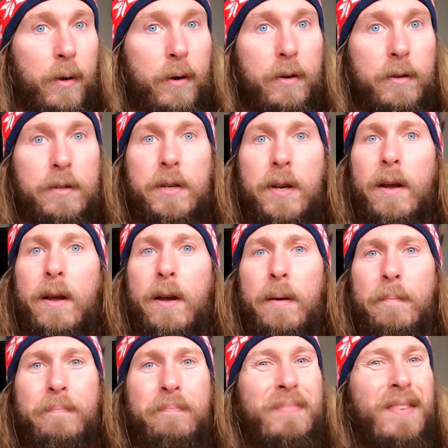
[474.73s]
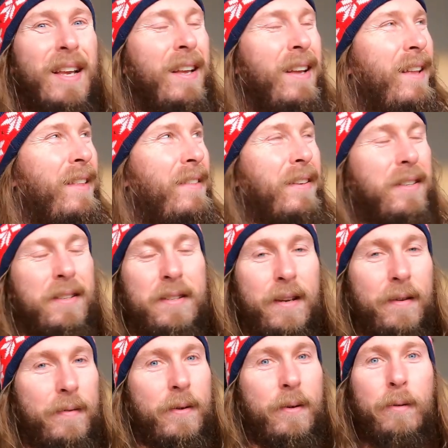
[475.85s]
birds. Um, this is
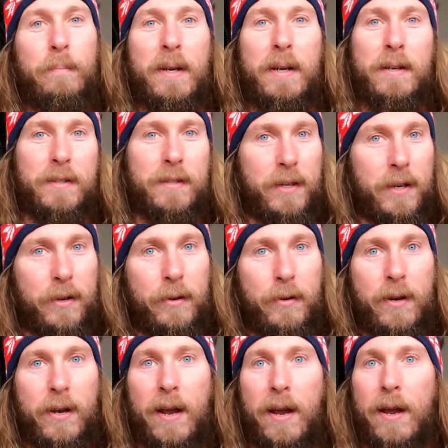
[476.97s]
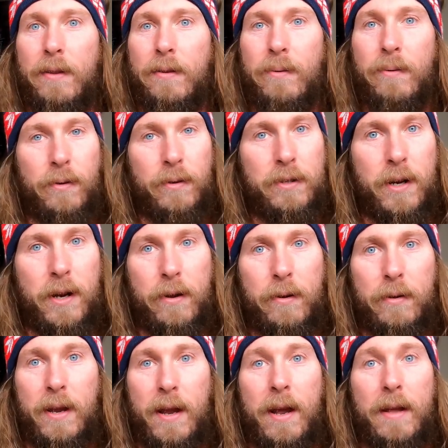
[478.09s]
difficult because Sigurd and
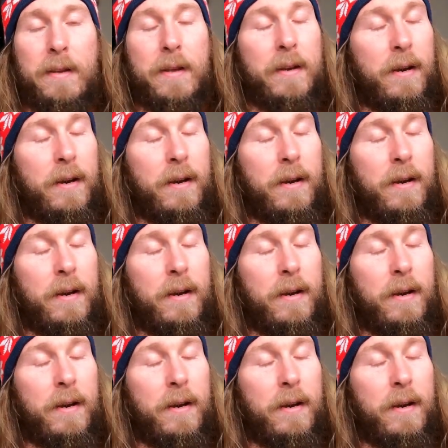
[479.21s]
Aslaug and